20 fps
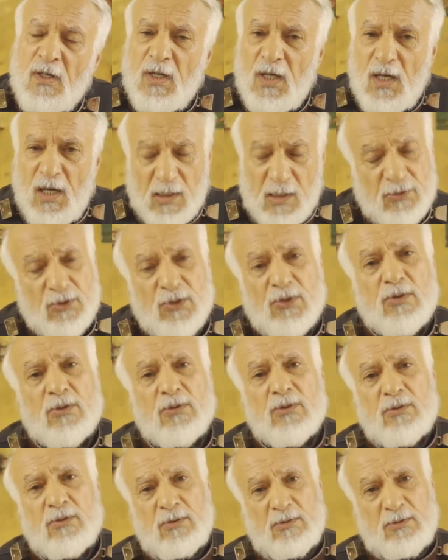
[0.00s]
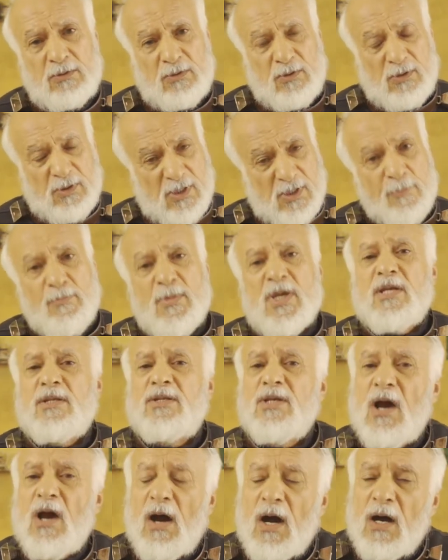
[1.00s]
and you, the
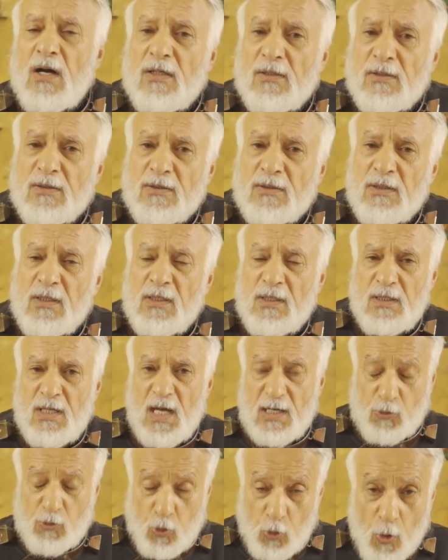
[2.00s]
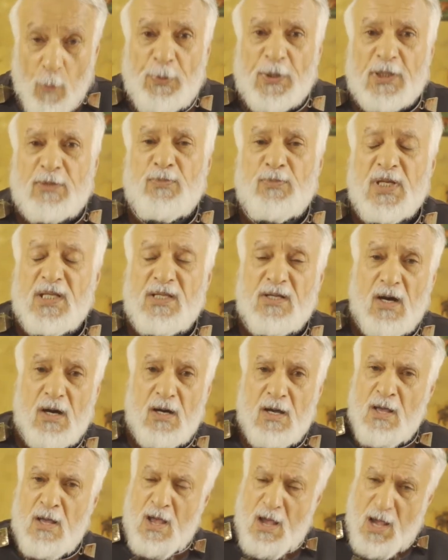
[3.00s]
media, and corporate
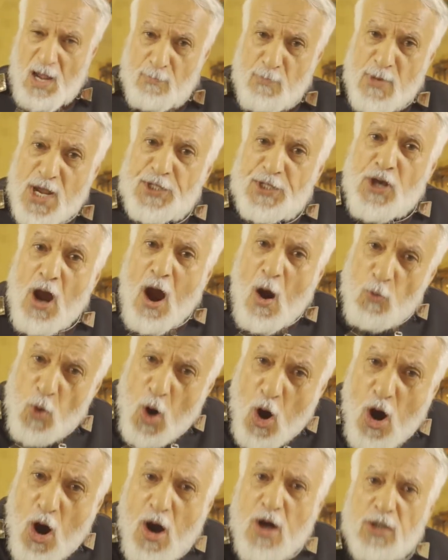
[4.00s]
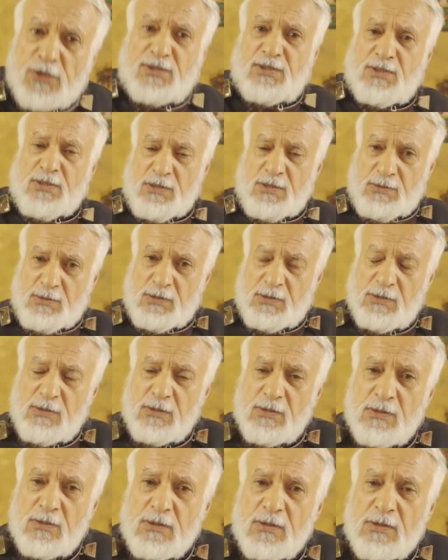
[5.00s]
media, and media world,
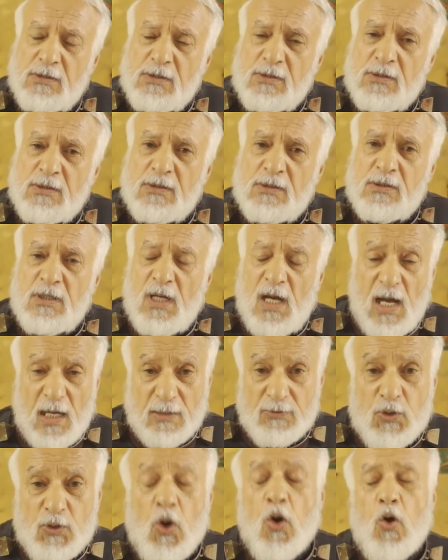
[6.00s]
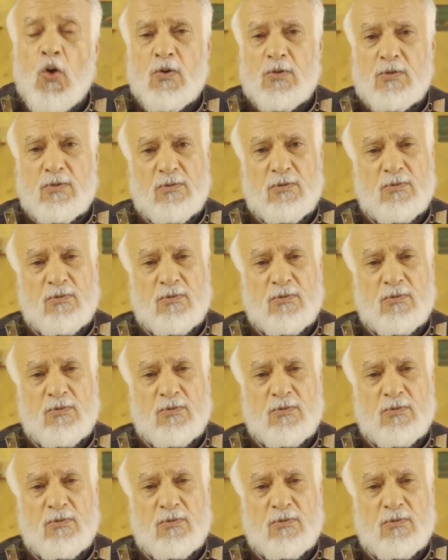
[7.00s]
and you,